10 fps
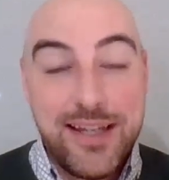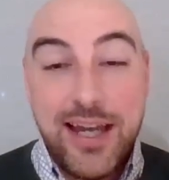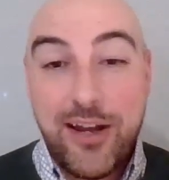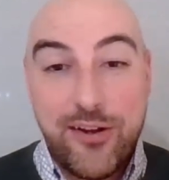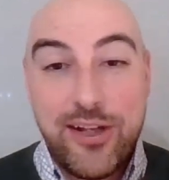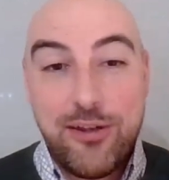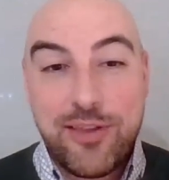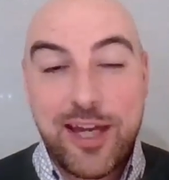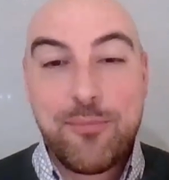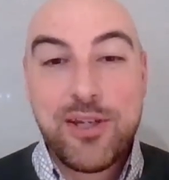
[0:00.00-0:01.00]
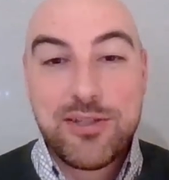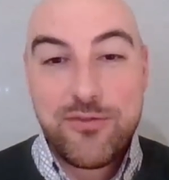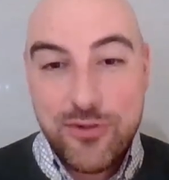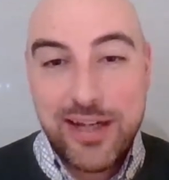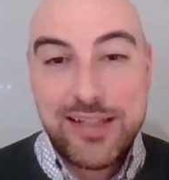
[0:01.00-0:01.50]
And I know that because I've
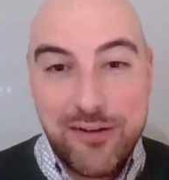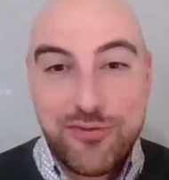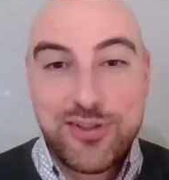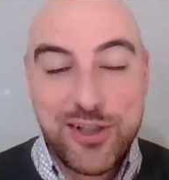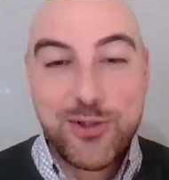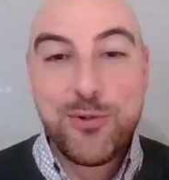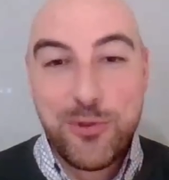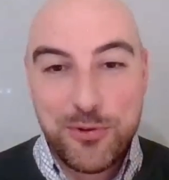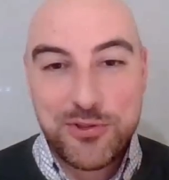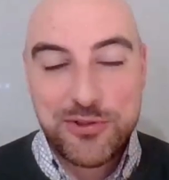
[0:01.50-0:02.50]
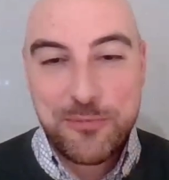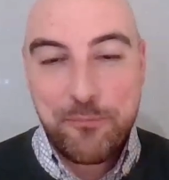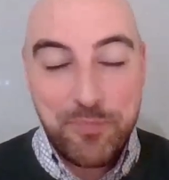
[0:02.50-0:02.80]
tracked every single horse.